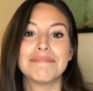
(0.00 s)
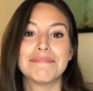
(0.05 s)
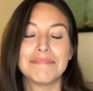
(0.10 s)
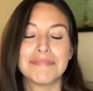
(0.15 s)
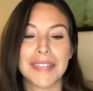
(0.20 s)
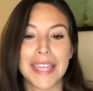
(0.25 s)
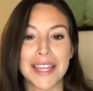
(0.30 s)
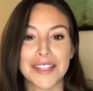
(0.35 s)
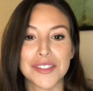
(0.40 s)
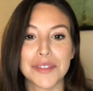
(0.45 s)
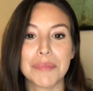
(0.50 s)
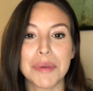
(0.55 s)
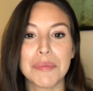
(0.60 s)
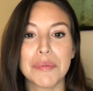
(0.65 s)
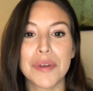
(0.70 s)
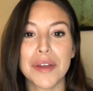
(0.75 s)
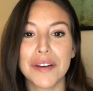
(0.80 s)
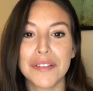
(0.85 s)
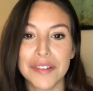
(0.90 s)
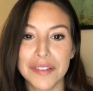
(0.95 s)
cancel people
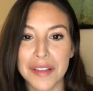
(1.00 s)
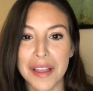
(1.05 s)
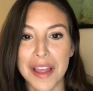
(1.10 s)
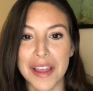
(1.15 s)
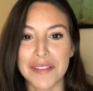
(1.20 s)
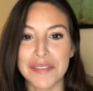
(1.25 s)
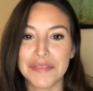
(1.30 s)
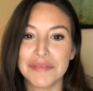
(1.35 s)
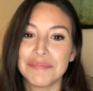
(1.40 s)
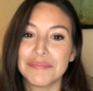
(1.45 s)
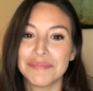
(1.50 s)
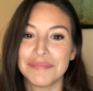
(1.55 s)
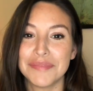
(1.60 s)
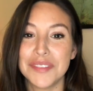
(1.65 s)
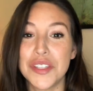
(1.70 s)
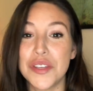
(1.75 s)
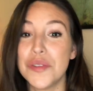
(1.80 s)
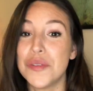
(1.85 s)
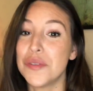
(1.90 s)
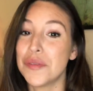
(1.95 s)
out of your life.
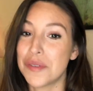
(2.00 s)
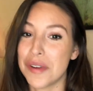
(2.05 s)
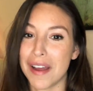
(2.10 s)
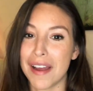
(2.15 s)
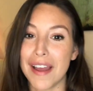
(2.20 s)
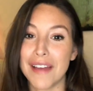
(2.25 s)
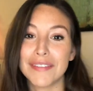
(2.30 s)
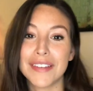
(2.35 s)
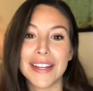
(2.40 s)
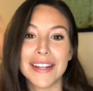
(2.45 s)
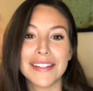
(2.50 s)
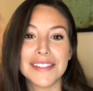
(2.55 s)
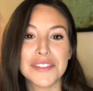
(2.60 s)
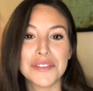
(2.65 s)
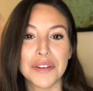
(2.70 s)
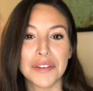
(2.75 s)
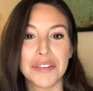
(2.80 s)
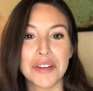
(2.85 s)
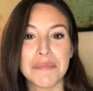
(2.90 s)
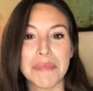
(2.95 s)
You do not have to answer
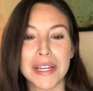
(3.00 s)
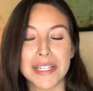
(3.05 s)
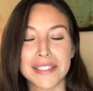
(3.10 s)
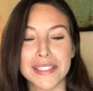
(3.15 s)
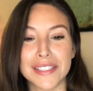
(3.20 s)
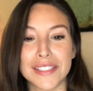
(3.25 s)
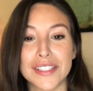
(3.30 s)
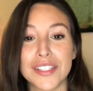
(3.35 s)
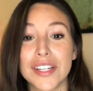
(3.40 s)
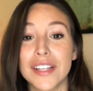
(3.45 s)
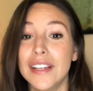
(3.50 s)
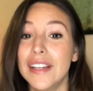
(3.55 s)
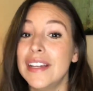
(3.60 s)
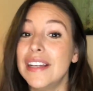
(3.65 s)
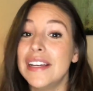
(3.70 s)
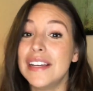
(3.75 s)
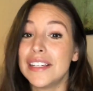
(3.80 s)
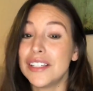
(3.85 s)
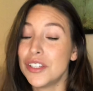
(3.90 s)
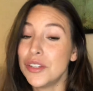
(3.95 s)
every message.
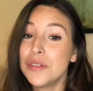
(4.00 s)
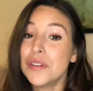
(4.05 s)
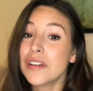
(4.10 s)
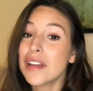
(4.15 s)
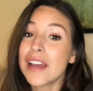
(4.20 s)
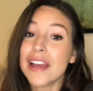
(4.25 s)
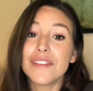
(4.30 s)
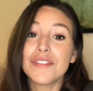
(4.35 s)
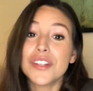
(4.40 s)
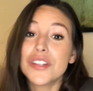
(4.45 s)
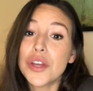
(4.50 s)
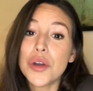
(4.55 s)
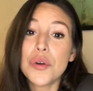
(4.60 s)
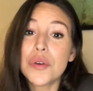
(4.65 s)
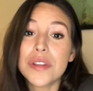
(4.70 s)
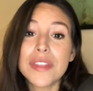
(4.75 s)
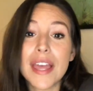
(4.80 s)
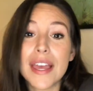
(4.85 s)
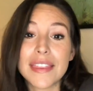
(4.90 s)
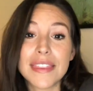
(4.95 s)
You do not have to go to
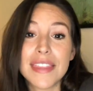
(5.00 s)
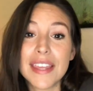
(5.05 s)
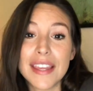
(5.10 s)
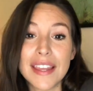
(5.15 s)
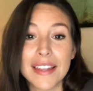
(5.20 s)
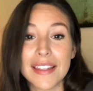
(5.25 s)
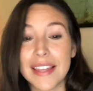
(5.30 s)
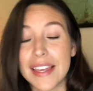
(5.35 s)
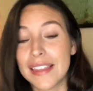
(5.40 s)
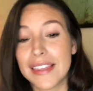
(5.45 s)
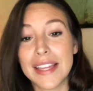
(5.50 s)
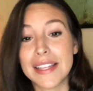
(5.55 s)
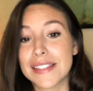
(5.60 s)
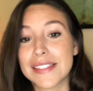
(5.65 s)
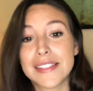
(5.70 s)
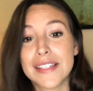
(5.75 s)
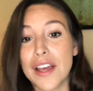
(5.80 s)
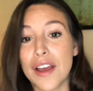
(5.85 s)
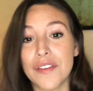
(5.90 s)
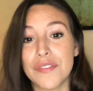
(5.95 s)
that thing and that
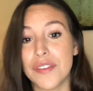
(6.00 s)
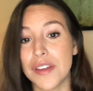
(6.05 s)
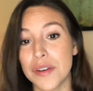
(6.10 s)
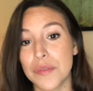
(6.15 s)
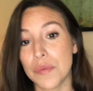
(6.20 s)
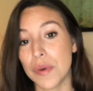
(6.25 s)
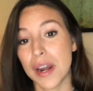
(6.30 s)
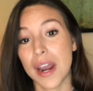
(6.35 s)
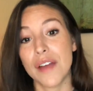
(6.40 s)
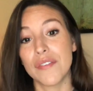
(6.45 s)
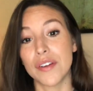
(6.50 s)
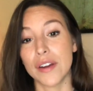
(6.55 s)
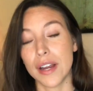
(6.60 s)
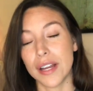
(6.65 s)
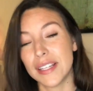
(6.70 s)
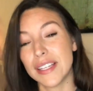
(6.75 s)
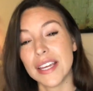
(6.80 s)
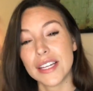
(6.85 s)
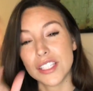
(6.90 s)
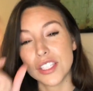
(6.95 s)
stuff and whatever. And
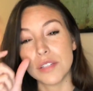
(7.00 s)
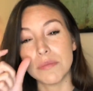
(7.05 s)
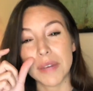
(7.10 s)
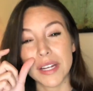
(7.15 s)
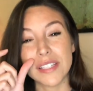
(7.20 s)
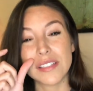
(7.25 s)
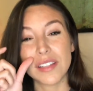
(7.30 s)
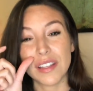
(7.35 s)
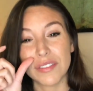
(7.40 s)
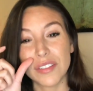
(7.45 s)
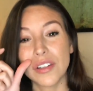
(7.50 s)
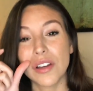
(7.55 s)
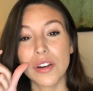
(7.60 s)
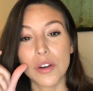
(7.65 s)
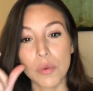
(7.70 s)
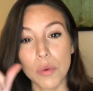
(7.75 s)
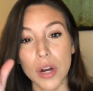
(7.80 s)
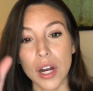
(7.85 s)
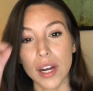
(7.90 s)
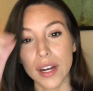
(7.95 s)
yes, you might still have to go to
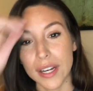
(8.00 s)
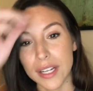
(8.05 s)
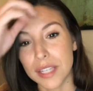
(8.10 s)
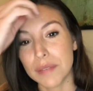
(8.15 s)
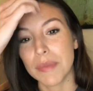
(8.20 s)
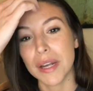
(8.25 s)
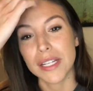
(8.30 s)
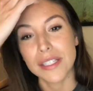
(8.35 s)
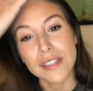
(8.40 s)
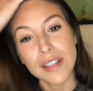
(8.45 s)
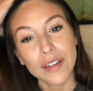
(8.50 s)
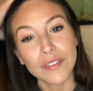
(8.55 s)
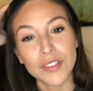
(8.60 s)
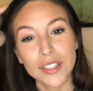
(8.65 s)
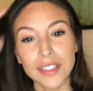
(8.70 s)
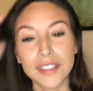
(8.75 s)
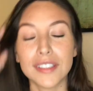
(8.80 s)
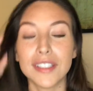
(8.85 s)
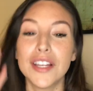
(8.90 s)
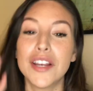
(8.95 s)
work, and you might still have
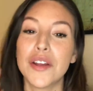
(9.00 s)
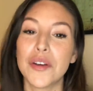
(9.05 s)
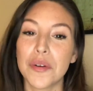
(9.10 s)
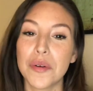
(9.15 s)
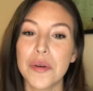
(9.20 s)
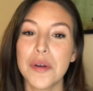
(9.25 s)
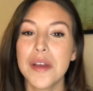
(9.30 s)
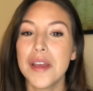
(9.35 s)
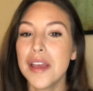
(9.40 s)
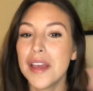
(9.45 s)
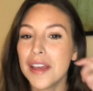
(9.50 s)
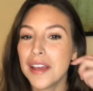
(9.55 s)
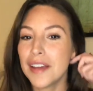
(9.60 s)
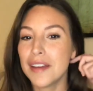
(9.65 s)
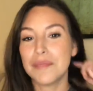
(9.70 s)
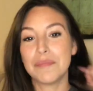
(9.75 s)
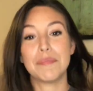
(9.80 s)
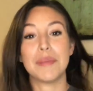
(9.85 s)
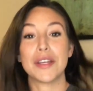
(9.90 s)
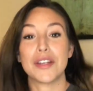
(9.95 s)
to,
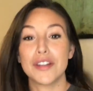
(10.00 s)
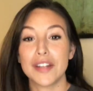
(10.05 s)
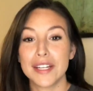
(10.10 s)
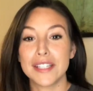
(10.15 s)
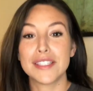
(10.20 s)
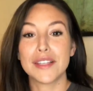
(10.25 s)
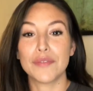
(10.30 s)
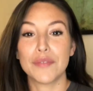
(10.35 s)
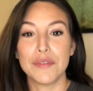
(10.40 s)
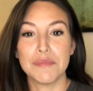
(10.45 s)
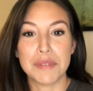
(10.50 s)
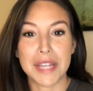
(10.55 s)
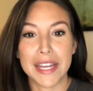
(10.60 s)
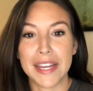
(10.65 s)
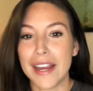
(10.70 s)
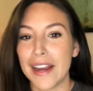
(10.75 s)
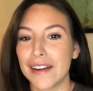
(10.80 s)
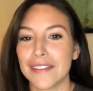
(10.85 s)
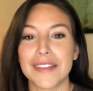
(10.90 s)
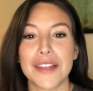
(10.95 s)
pick your kids up from
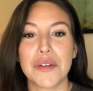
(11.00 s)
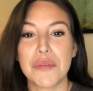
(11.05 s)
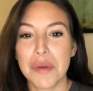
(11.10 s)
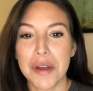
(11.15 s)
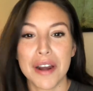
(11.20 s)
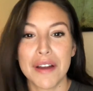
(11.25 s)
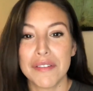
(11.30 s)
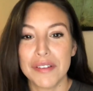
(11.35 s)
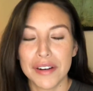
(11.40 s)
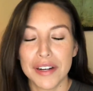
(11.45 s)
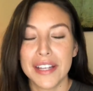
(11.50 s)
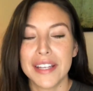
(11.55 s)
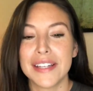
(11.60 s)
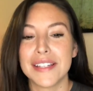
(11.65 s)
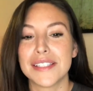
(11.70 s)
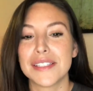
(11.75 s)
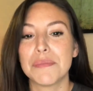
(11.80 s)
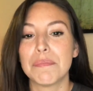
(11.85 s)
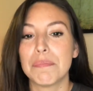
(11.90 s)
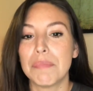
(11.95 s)
daycare, like whatever it
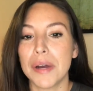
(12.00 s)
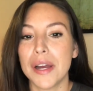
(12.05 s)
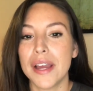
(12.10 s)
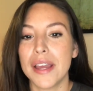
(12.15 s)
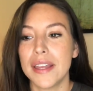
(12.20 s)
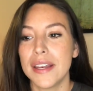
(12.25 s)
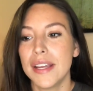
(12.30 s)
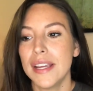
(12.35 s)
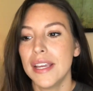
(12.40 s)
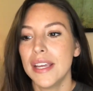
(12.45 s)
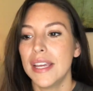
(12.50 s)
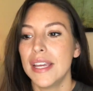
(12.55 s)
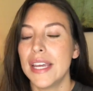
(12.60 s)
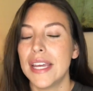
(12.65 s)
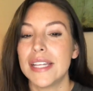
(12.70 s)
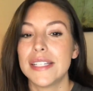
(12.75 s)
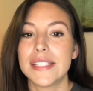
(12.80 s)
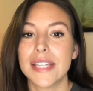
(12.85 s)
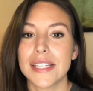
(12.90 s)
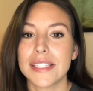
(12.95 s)
is. But
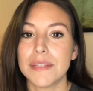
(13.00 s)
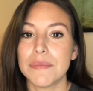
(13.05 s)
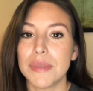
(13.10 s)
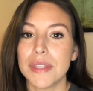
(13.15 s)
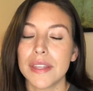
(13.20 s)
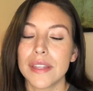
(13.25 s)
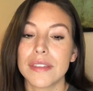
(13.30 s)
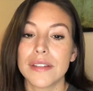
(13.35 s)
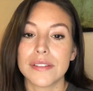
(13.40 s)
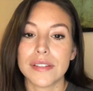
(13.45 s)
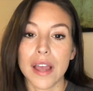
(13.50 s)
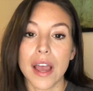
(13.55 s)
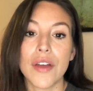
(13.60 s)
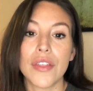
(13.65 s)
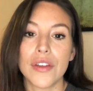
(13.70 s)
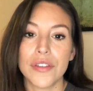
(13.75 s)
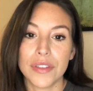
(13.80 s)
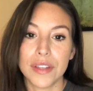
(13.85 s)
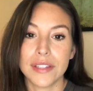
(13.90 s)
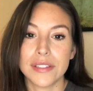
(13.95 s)
it doesn't mean that there's other
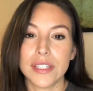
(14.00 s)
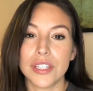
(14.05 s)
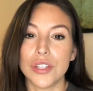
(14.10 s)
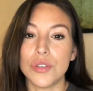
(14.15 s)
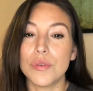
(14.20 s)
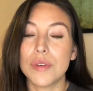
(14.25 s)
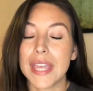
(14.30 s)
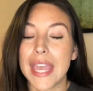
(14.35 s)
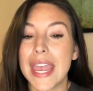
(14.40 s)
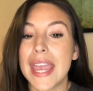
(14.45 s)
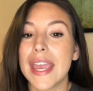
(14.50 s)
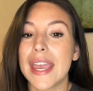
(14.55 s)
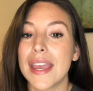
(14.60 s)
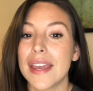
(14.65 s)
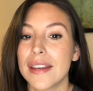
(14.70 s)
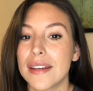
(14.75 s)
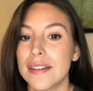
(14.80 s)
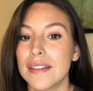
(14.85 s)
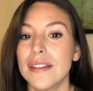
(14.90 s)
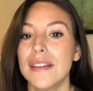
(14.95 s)
things that you
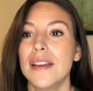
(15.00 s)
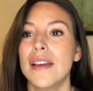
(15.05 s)
can,